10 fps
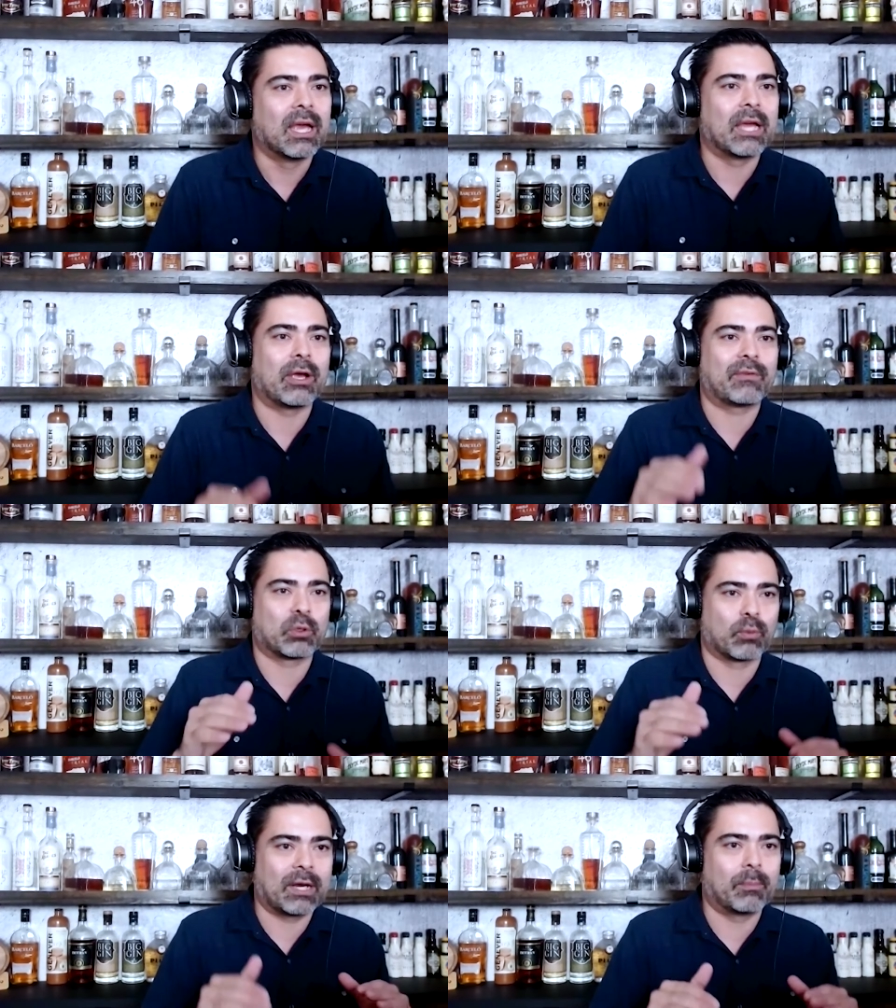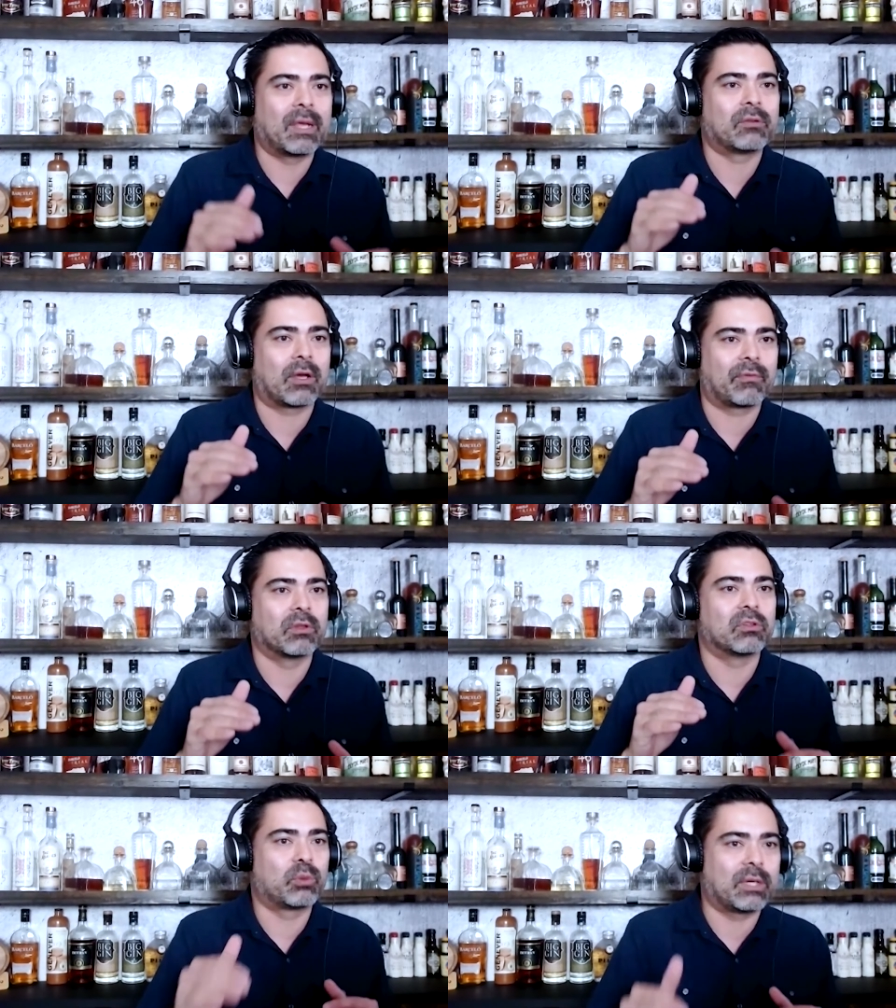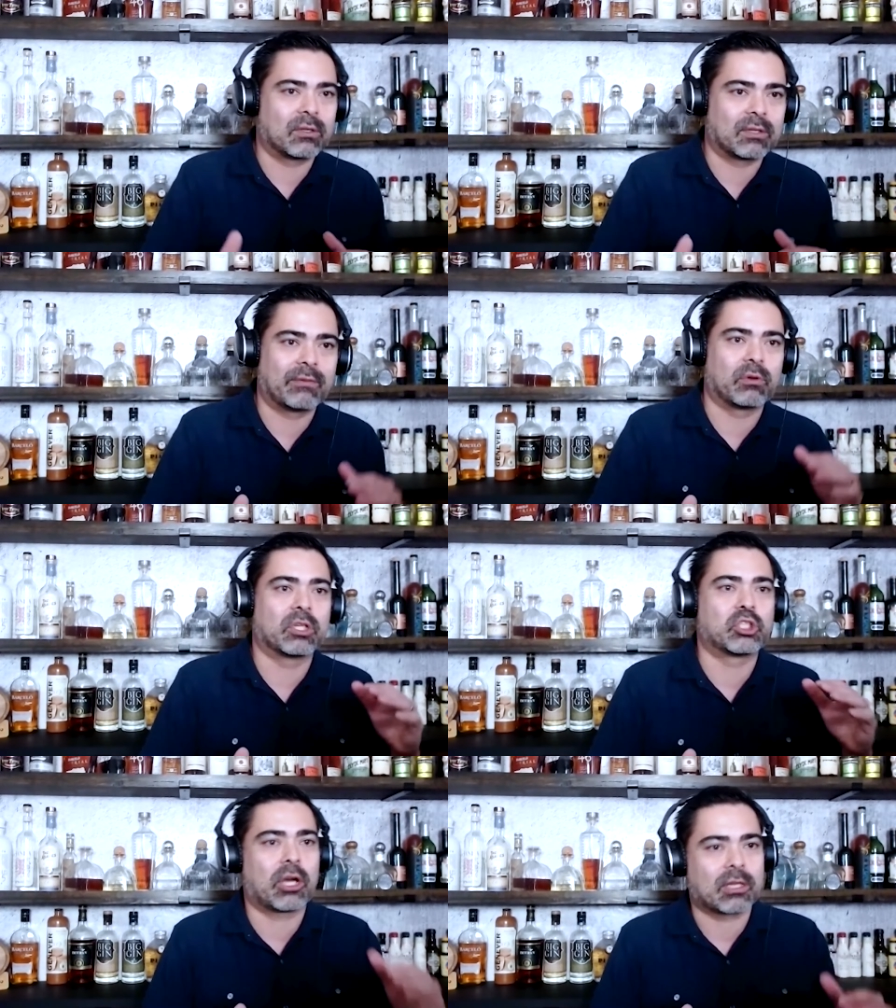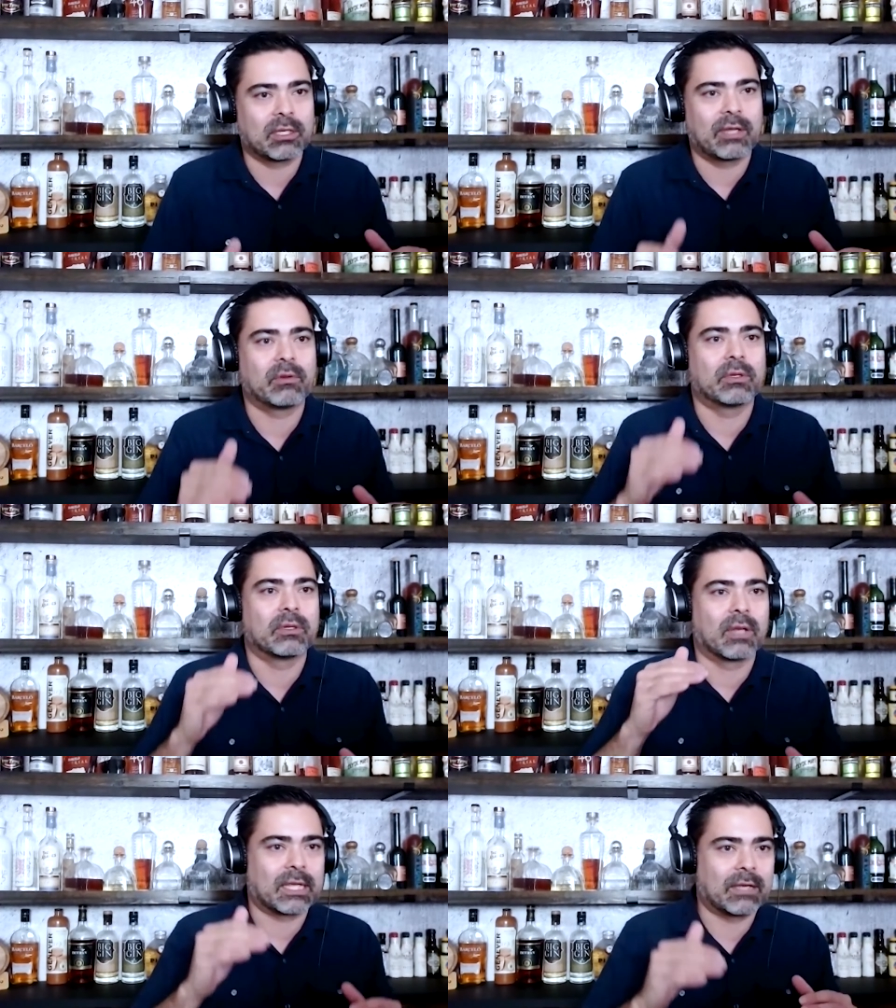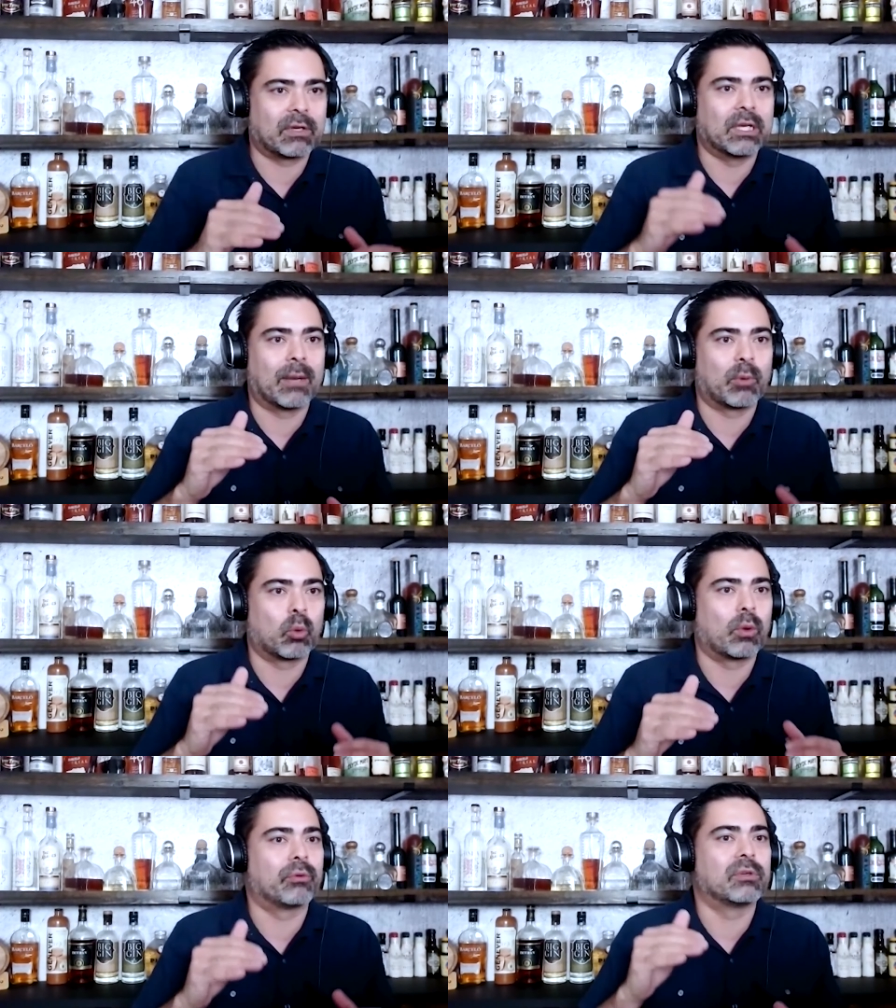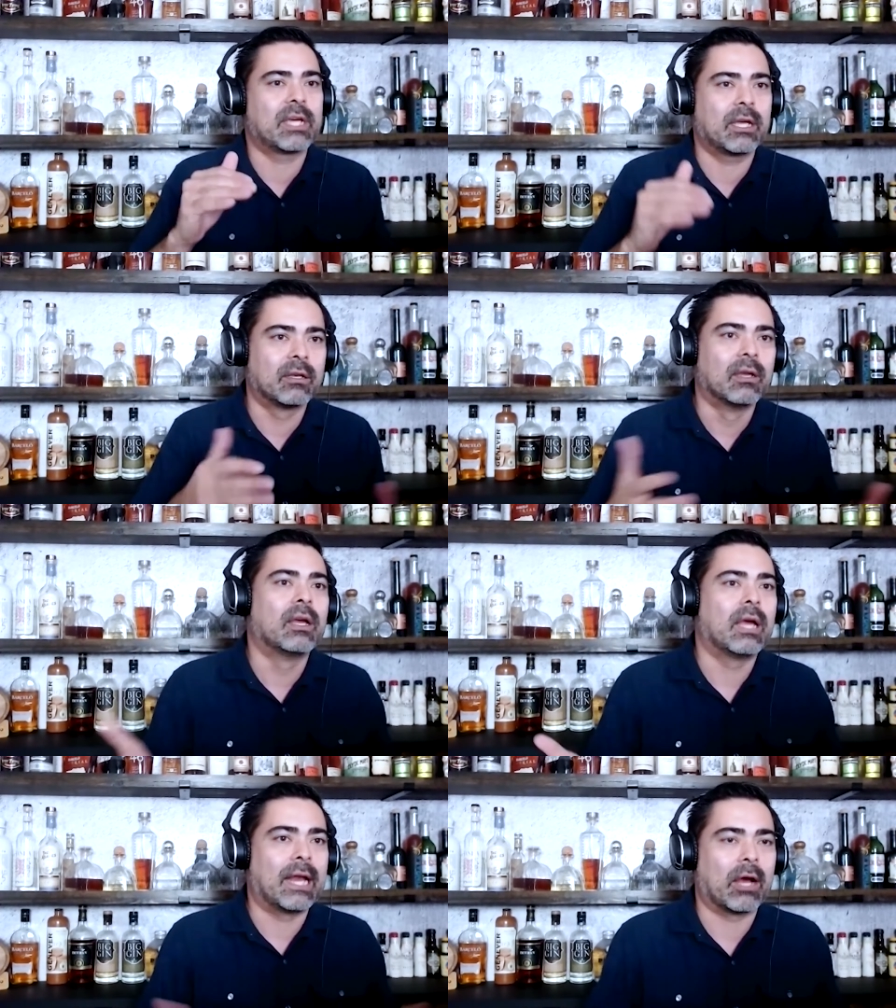and you have to rate it based off the sweetness level and the chocolate level, and like give it a number one through ten, and